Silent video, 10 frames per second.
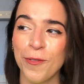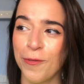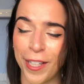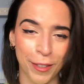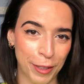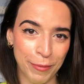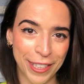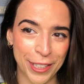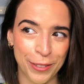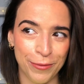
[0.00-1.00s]
Thank you very
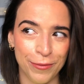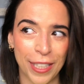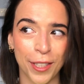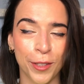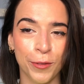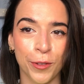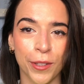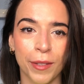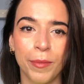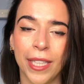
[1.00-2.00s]
much. Thank you
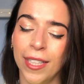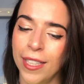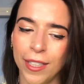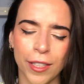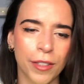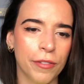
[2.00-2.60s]
for being here.